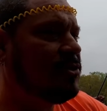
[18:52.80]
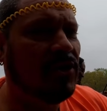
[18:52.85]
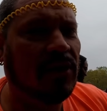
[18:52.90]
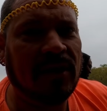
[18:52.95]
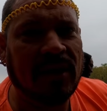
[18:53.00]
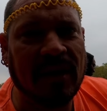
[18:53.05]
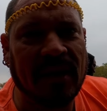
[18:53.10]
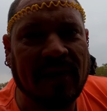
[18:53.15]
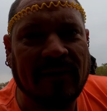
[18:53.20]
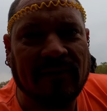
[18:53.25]
That's
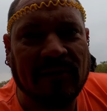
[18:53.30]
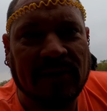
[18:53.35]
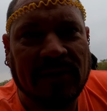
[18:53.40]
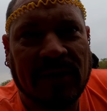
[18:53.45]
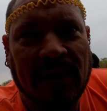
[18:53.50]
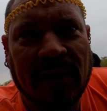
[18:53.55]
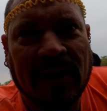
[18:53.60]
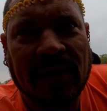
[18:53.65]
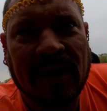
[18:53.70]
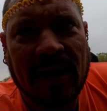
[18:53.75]
all I have right
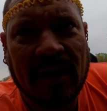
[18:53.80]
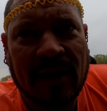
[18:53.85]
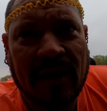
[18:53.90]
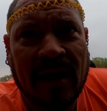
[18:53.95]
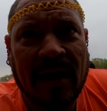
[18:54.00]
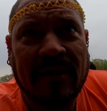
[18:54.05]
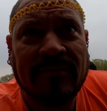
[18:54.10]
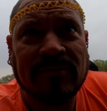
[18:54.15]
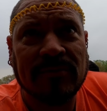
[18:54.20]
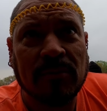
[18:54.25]
now.
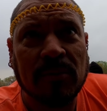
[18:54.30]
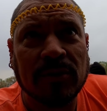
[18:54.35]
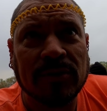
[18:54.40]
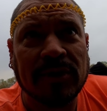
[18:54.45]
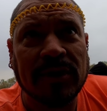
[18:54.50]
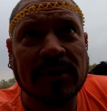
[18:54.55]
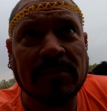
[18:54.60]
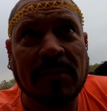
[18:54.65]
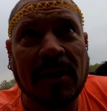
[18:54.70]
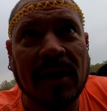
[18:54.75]
I'll have some more
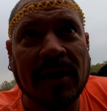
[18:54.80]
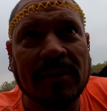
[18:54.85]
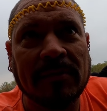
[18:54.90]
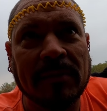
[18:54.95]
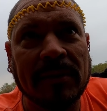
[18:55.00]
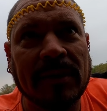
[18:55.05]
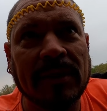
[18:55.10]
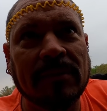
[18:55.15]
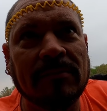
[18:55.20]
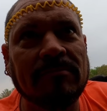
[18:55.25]
TMI in a
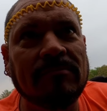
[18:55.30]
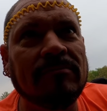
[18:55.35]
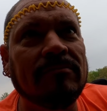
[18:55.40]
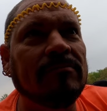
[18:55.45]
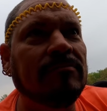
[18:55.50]
minute.